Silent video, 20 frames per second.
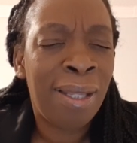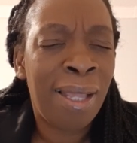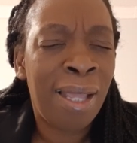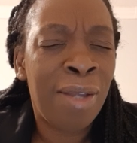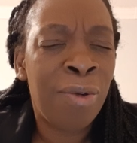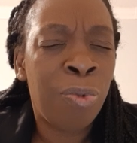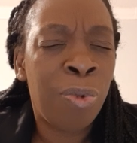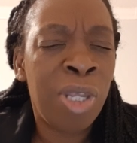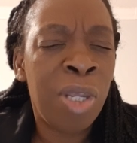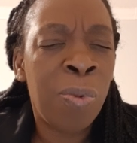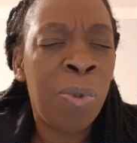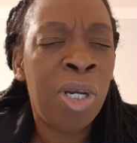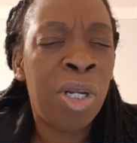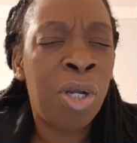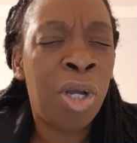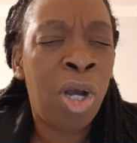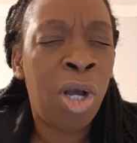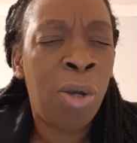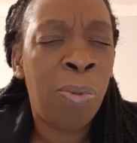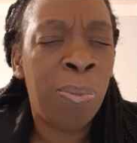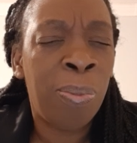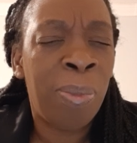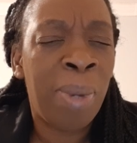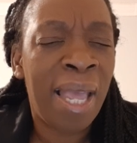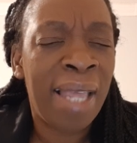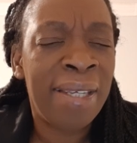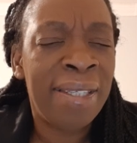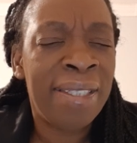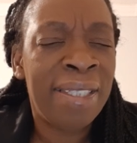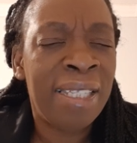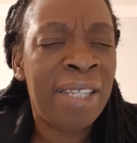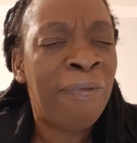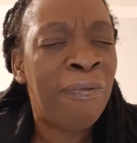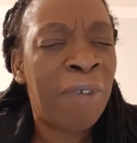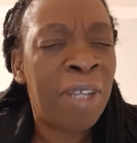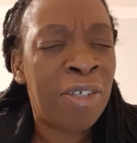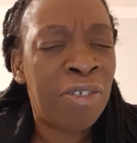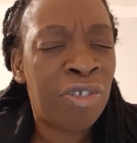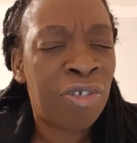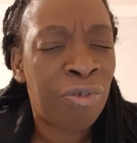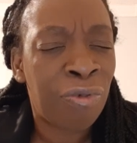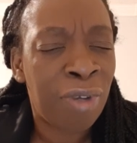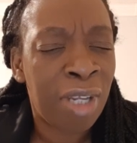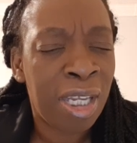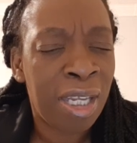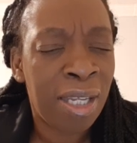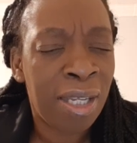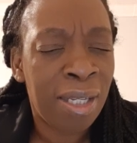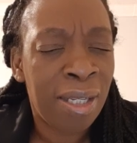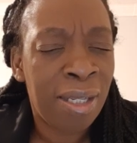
And we will come and see victory.